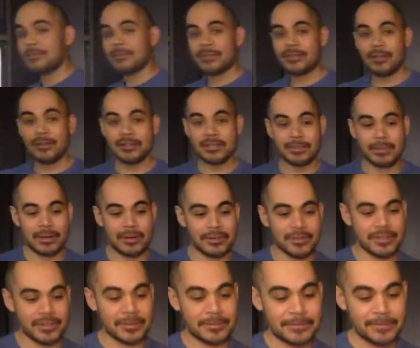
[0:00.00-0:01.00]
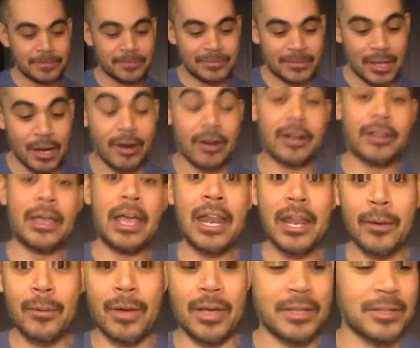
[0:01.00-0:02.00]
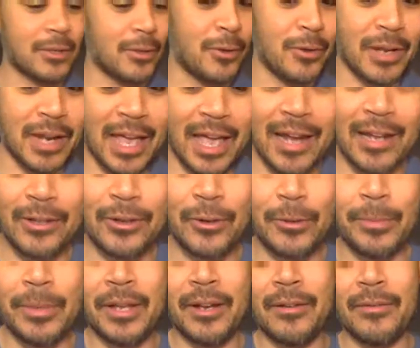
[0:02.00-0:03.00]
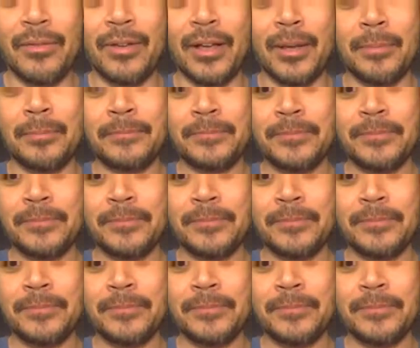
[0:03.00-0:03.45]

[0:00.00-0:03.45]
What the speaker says: That's embarrassing. All right. Anyway, so you can add a little bit of